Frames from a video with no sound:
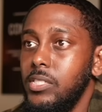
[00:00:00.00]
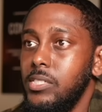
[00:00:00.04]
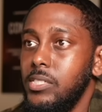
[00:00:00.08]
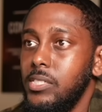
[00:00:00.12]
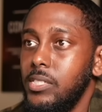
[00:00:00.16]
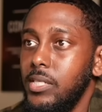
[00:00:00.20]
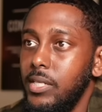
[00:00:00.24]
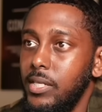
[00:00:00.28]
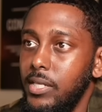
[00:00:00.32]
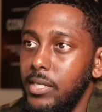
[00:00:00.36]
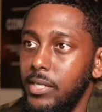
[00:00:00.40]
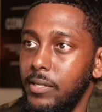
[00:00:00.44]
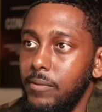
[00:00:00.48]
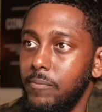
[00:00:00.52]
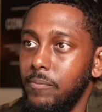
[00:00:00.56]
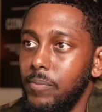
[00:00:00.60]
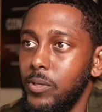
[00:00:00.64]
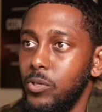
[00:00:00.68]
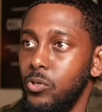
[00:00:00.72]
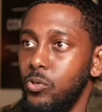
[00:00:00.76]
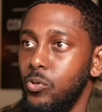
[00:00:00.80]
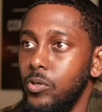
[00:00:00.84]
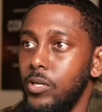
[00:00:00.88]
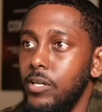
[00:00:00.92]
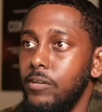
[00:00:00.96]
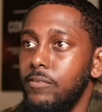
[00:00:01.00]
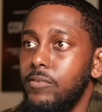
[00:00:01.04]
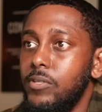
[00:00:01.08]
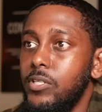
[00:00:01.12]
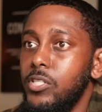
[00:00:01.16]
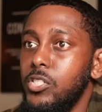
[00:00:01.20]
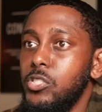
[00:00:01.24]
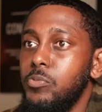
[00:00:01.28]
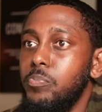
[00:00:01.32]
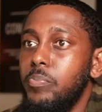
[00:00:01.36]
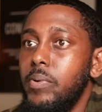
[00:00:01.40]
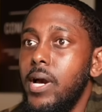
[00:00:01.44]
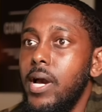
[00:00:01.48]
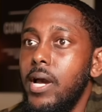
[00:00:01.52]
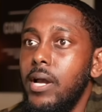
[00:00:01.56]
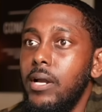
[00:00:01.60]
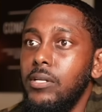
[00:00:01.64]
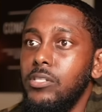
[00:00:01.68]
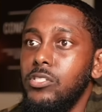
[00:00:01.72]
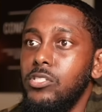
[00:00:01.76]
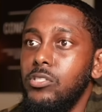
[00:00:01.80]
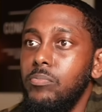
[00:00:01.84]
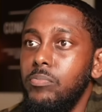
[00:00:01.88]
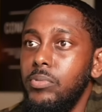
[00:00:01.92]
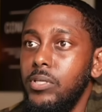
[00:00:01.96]
saying. Whoever
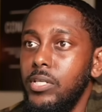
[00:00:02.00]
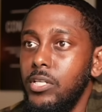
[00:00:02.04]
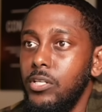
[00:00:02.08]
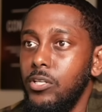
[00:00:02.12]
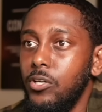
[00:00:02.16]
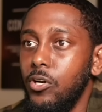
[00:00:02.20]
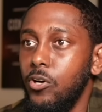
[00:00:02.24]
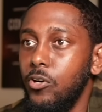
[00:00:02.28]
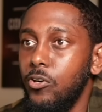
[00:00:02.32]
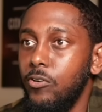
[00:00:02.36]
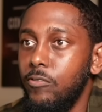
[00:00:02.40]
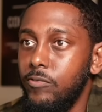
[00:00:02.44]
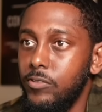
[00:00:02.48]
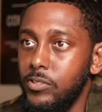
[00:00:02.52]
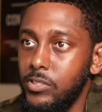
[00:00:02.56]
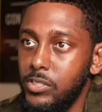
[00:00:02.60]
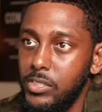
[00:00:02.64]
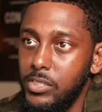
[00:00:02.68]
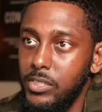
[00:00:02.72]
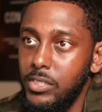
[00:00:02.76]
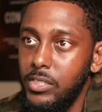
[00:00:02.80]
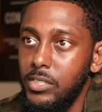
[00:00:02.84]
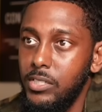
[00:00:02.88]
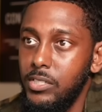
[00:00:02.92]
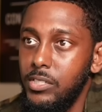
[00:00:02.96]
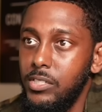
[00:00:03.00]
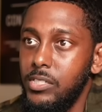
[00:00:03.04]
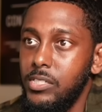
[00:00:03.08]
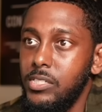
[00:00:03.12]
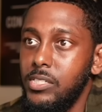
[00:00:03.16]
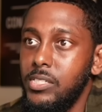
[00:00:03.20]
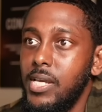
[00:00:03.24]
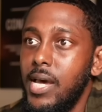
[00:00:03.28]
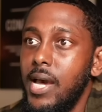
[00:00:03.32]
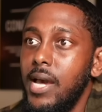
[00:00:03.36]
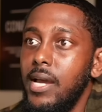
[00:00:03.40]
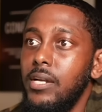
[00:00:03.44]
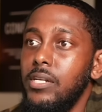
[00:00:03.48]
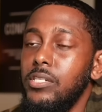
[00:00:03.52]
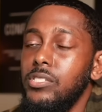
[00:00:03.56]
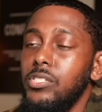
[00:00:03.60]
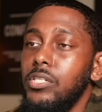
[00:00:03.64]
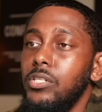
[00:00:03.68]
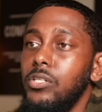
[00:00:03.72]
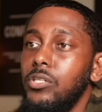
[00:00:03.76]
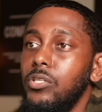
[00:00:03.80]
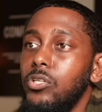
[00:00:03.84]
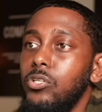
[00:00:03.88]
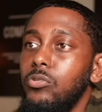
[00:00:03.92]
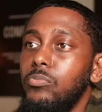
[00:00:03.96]
aspires to be an overseer desires
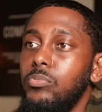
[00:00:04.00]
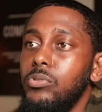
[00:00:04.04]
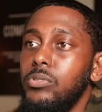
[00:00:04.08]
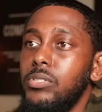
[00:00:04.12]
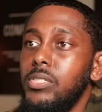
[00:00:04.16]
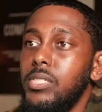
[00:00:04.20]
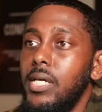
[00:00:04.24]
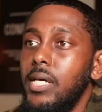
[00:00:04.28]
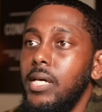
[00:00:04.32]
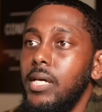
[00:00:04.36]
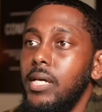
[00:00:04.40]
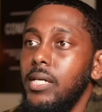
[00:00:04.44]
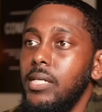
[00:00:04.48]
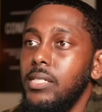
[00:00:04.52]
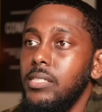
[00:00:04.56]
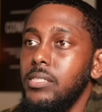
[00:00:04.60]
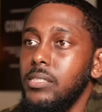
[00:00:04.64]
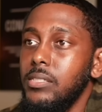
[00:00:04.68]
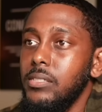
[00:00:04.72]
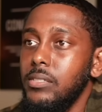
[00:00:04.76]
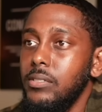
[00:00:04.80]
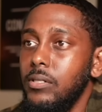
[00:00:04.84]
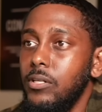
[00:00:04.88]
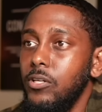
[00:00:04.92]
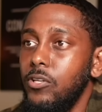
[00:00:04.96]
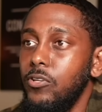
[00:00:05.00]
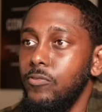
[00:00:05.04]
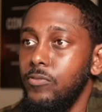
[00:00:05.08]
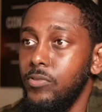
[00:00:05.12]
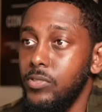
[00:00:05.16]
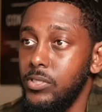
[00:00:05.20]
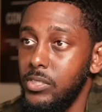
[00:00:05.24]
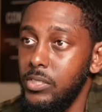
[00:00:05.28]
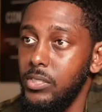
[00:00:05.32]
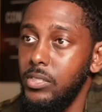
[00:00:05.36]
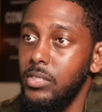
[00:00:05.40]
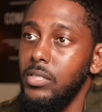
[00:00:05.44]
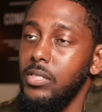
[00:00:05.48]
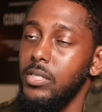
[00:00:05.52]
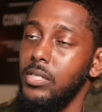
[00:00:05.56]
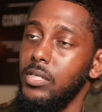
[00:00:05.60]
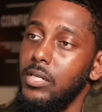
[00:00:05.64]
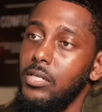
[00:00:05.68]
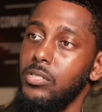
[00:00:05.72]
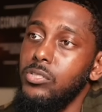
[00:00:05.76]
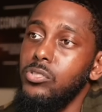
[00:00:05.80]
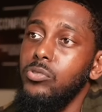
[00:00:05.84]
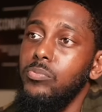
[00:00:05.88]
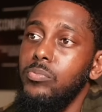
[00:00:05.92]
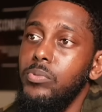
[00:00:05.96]
a noble task. Overseer can
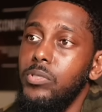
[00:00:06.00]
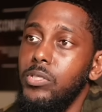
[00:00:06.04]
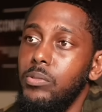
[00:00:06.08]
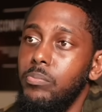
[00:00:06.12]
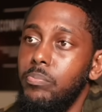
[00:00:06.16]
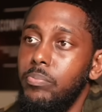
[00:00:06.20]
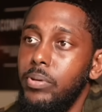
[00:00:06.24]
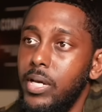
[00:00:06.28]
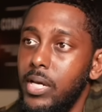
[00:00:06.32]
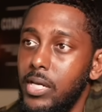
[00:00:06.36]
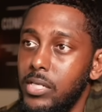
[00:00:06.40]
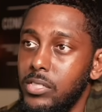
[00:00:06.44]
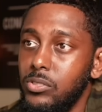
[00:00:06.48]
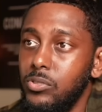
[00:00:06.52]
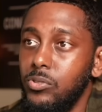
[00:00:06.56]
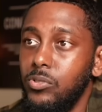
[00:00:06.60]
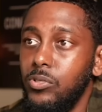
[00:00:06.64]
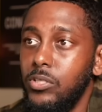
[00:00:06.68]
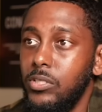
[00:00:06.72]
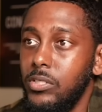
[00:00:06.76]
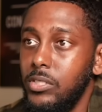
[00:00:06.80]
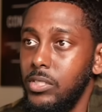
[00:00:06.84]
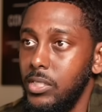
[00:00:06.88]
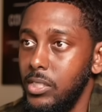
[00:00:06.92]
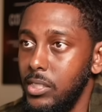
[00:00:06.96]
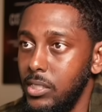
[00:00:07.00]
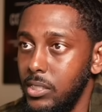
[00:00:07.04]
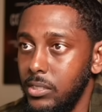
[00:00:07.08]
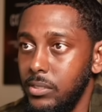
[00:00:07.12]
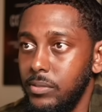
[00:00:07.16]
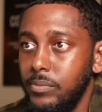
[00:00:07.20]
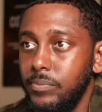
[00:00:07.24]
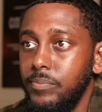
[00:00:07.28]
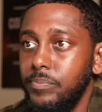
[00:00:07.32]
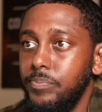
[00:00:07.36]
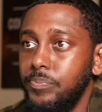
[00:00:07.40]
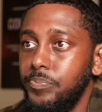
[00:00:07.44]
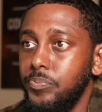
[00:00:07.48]
also be a pastor or a deacon.